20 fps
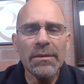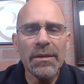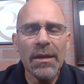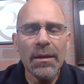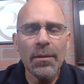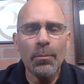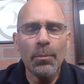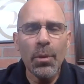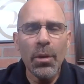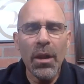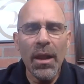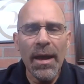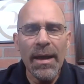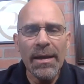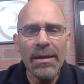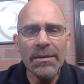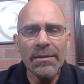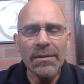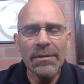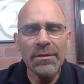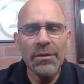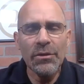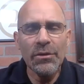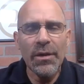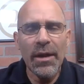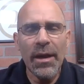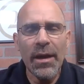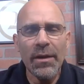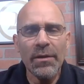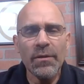like appliances in your
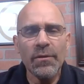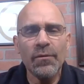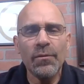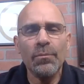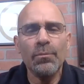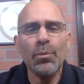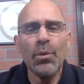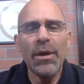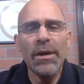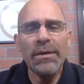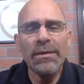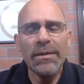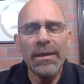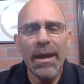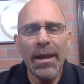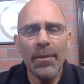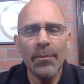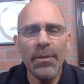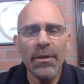house from breakdown,